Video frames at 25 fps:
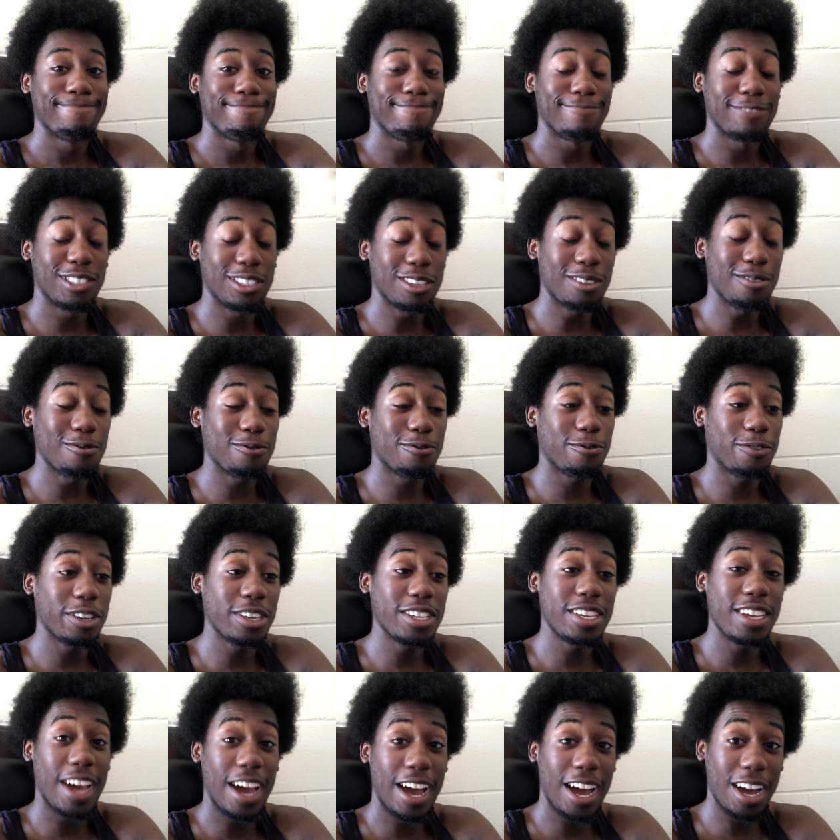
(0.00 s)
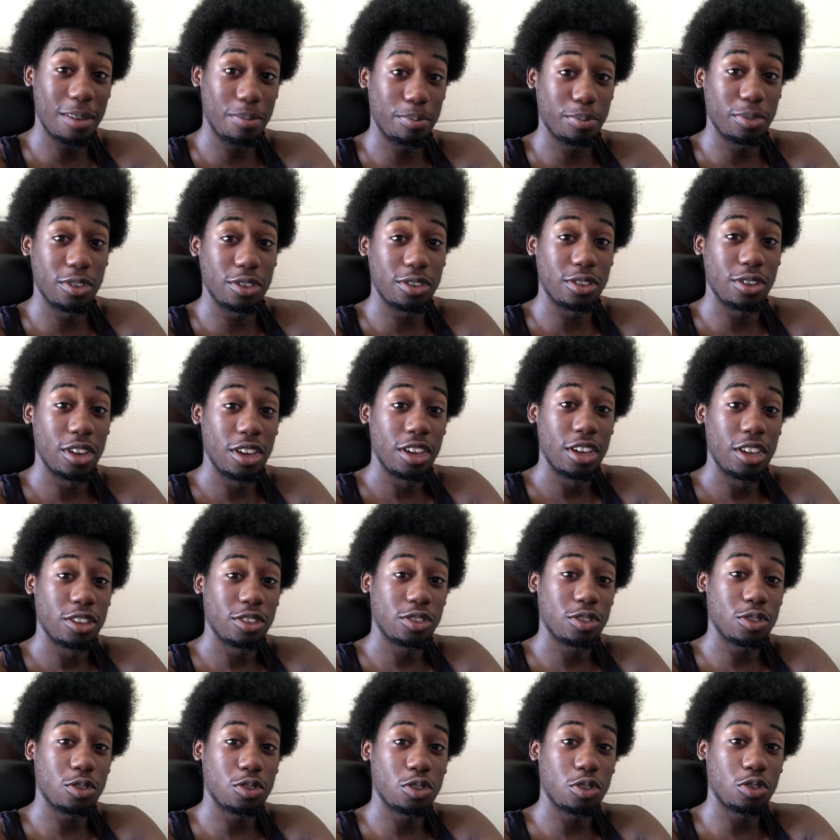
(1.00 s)
something funny happened
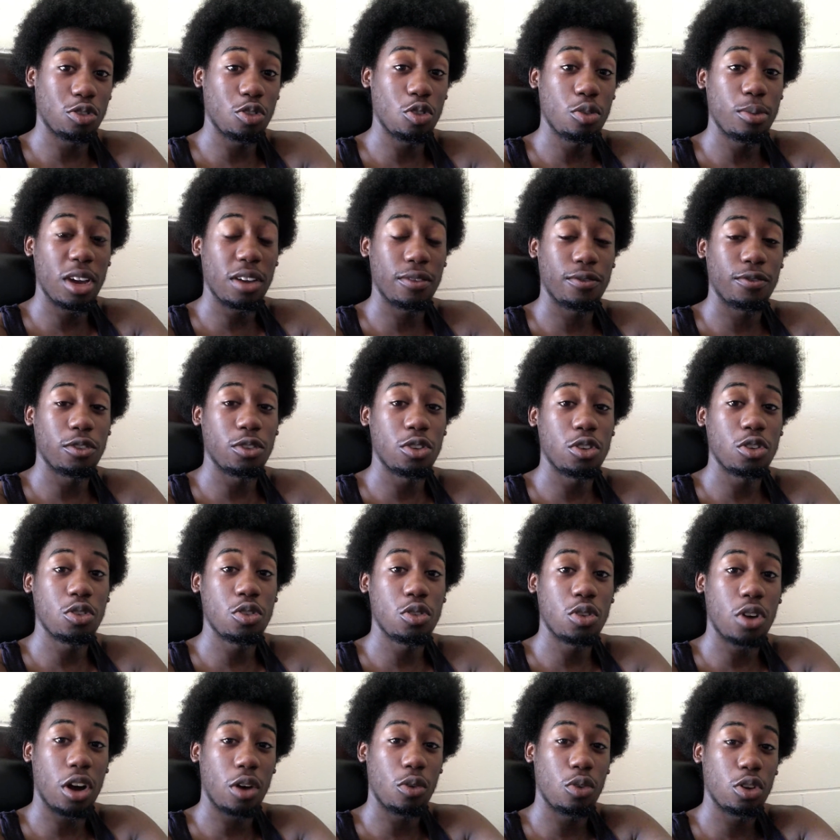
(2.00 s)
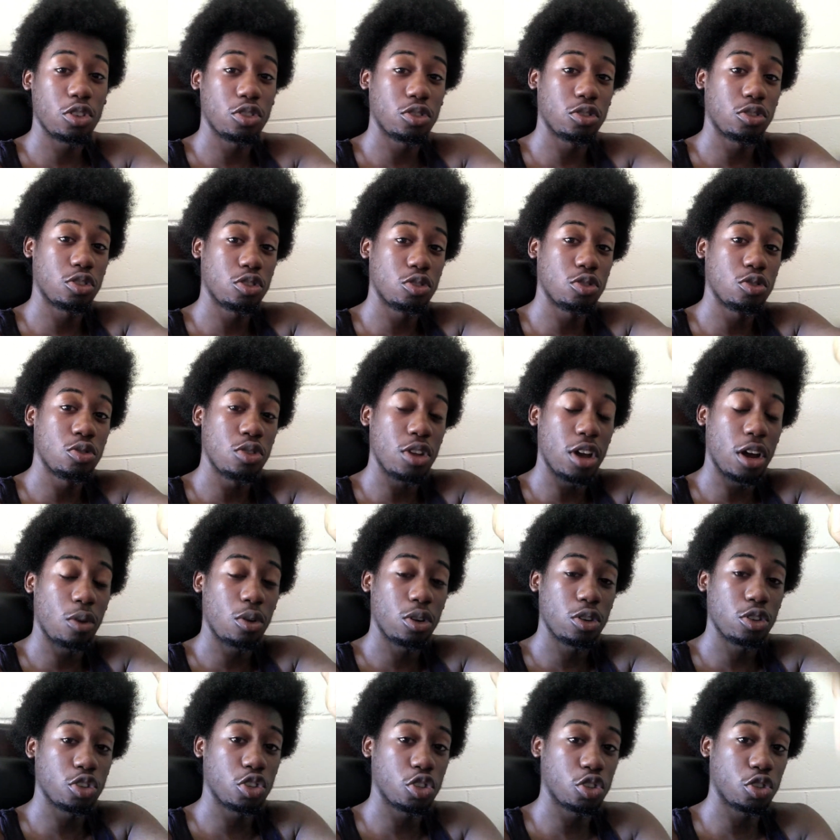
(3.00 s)
so it's a throwback video I want I want
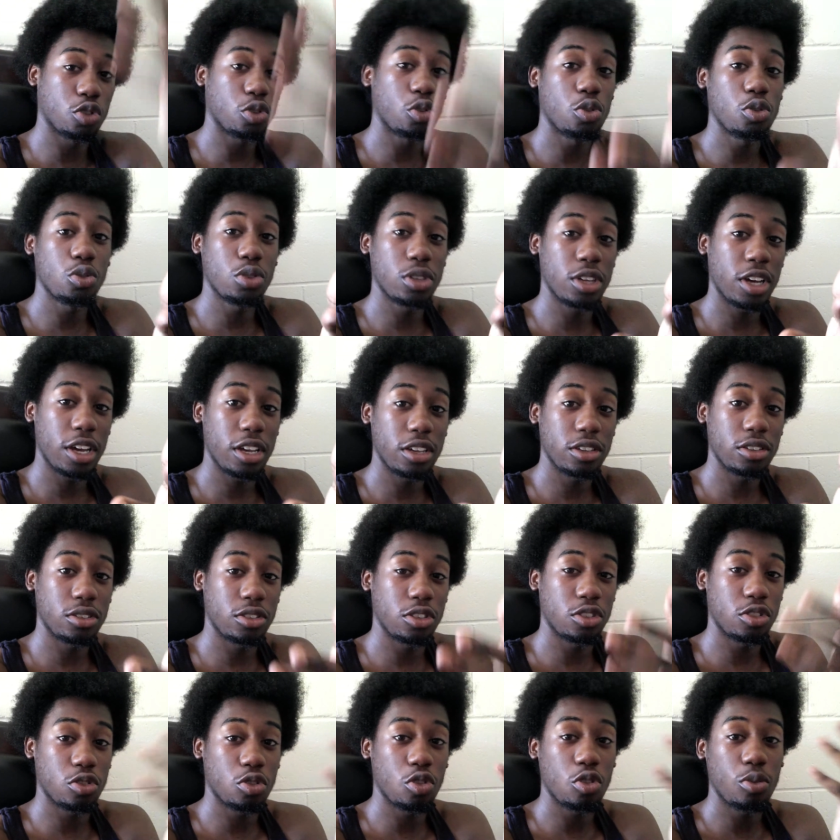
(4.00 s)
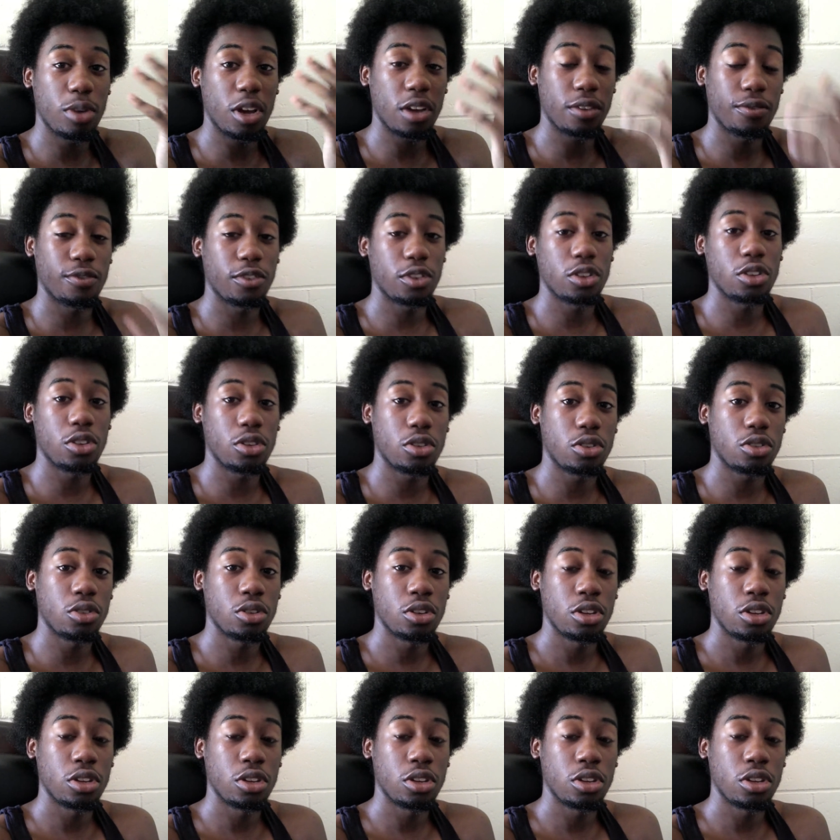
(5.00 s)
to show you guys this throwback video